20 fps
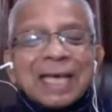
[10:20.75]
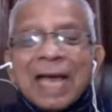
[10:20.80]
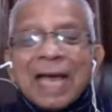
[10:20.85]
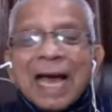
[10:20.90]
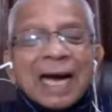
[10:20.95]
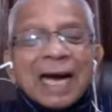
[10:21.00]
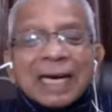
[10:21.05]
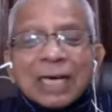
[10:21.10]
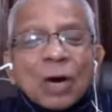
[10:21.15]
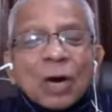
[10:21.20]

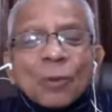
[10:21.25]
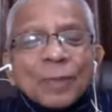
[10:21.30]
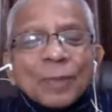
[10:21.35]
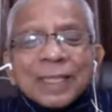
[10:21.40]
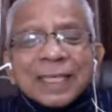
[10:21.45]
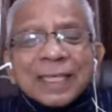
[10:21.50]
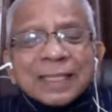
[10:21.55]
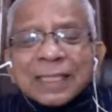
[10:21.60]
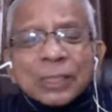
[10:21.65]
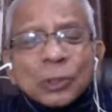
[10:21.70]
A government
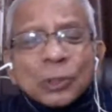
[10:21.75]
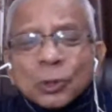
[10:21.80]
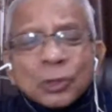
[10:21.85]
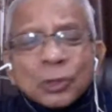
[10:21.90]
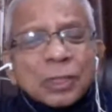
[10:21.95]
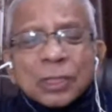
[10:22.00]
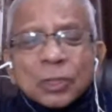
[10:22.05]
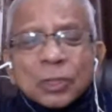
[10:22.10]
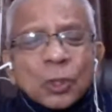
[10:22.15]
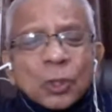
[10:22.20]
doesn't use
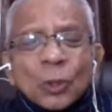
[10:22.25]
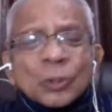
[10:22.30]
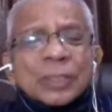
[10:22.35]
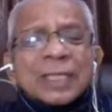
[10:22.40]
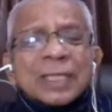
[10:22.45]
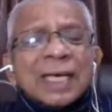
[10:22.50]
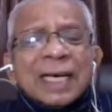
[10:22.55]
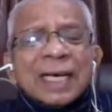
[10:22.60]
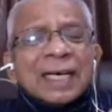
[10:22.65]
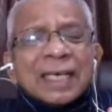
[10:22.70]
these laws
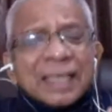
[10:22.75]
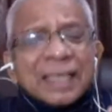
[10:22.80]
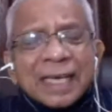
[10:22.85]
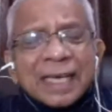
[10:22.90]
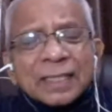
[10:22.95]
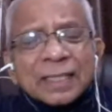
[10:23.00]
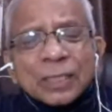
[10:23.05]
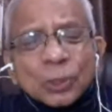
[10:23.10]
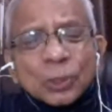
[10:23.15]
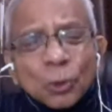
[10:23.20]

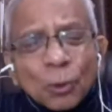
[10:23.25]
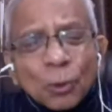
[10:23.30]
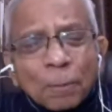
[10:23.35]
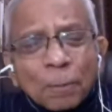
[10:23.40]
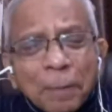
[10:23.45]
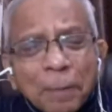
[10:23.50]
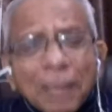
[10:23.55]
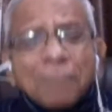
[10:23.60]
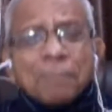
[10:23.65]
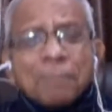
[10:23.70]
against its own
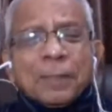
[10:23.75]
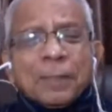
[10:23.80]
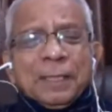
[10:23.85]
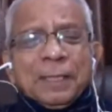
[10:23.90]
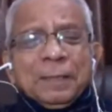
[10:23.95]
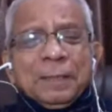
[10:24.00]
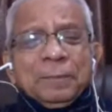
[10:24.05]
people.